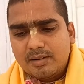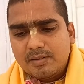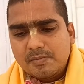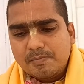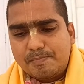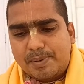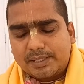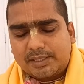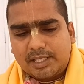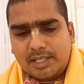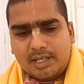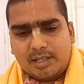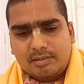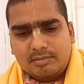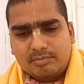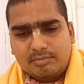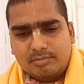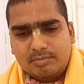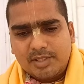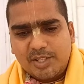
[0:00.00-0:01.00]
But
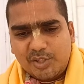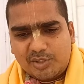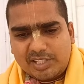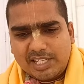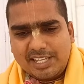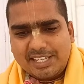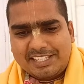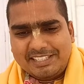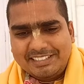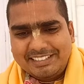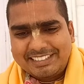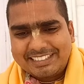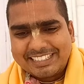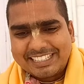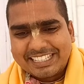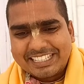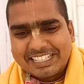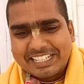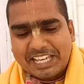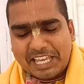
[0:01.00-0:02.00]
you see,
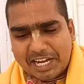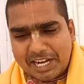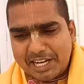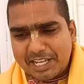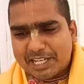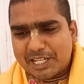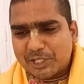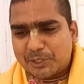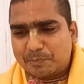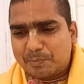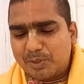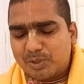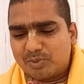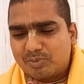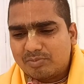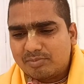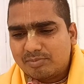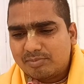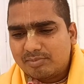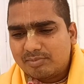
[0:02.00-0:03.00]
Hiranyakashipu,
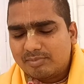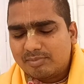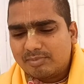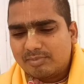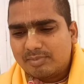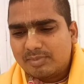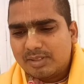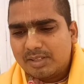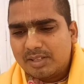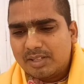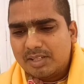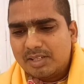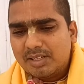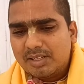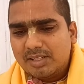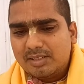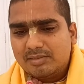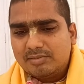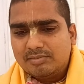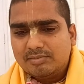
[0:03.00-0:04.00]

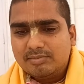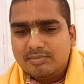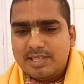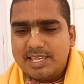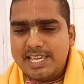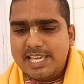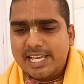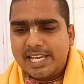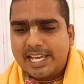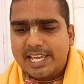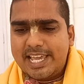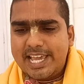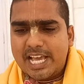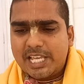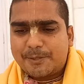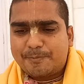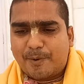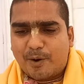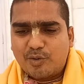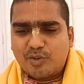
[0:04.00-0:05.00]
he
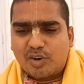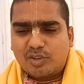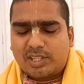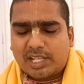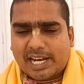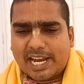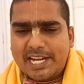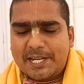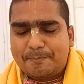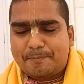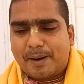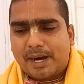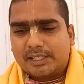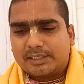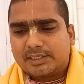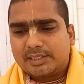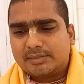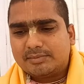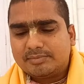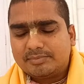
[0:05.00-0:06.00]
has found out the right
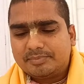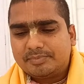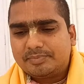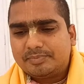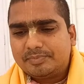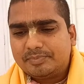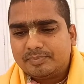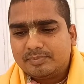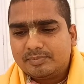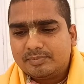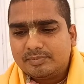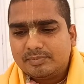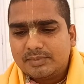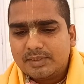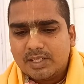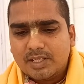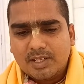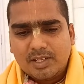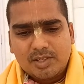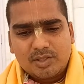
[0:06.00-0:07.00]
path.
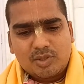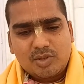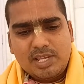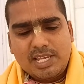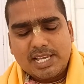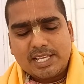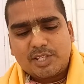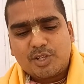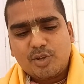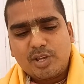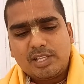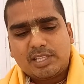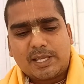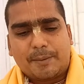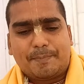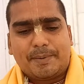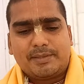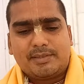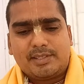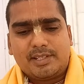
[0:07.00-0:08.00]
So he is doing
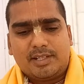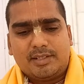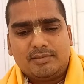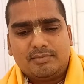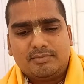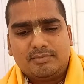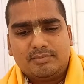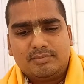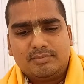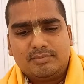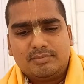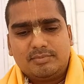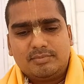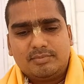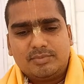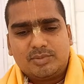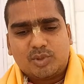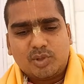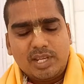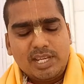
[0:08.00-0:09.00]
tapasya.
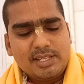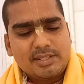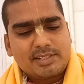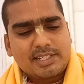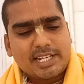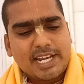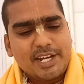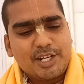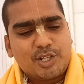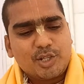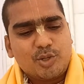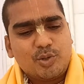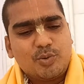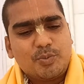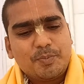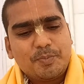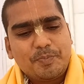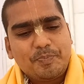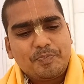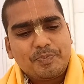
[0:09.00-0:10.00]
So he is trying to
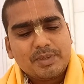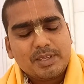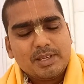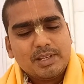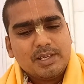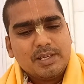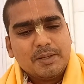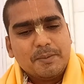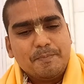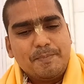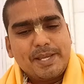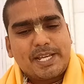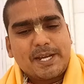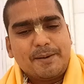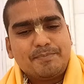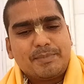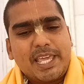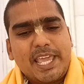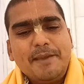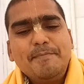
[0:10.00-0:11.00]

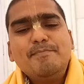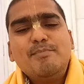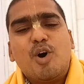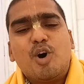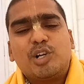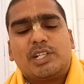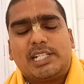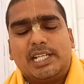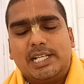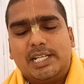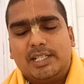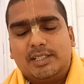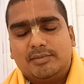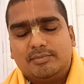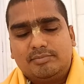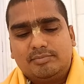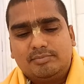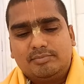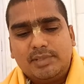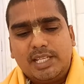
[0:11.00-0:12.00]
become immortal.
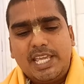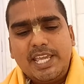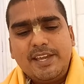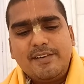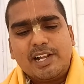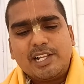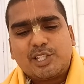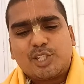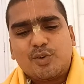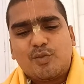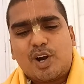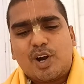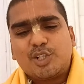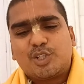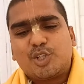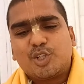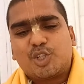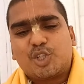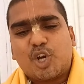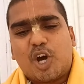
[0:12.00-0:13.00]
He also wants
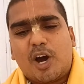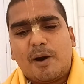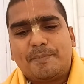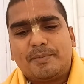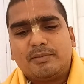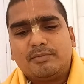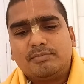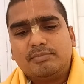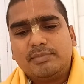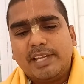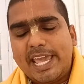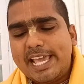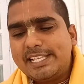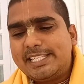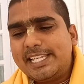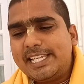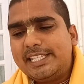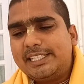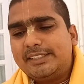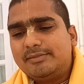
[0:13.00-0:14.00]
to stop
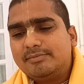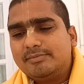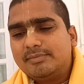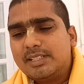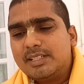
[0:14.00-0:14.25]
aging.